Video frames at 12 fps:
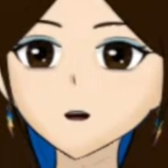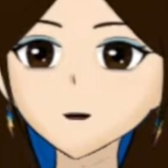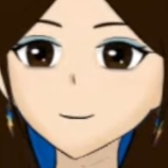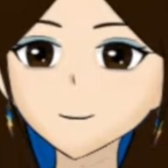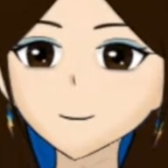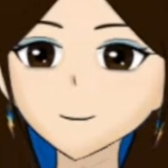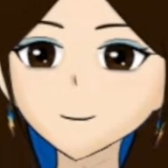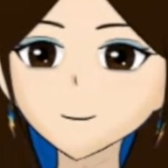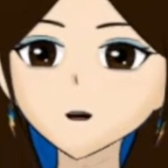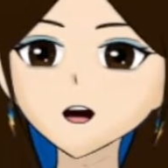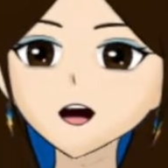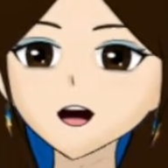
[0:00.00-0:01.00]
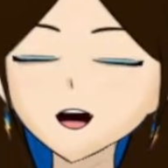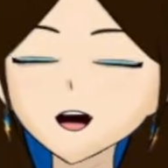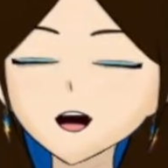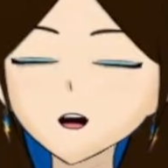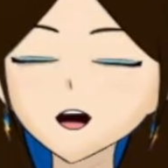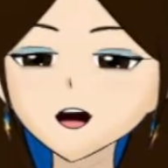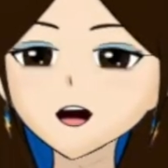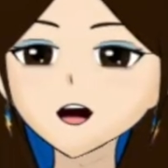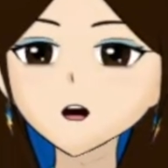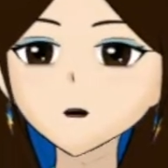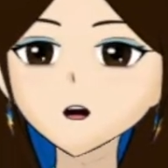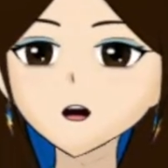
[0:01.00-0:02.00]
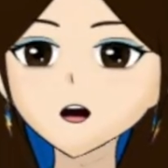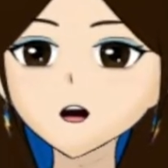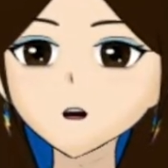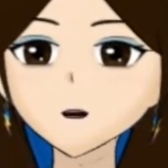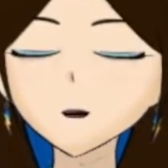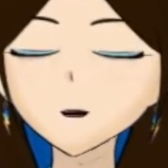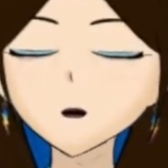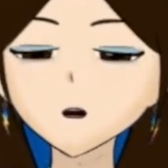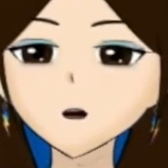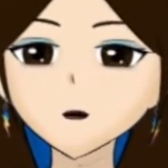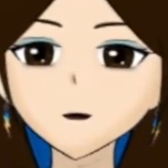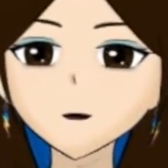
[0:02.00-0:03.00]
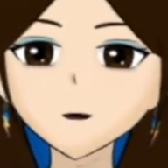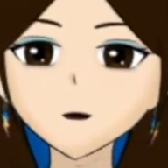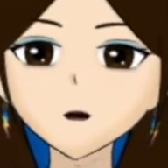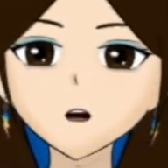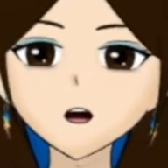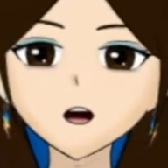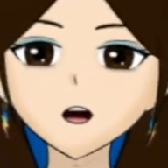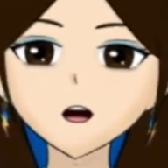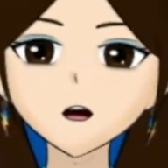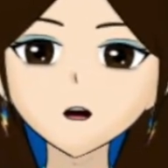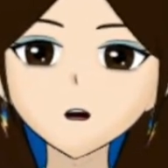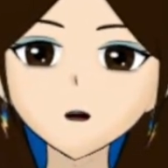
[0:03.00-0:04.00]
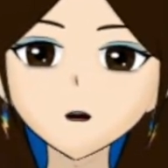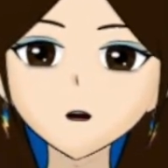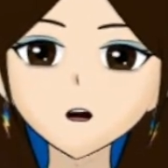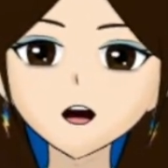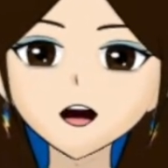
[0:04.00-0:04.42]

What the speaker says: I would love to be at 24 degrees. That would be more decent.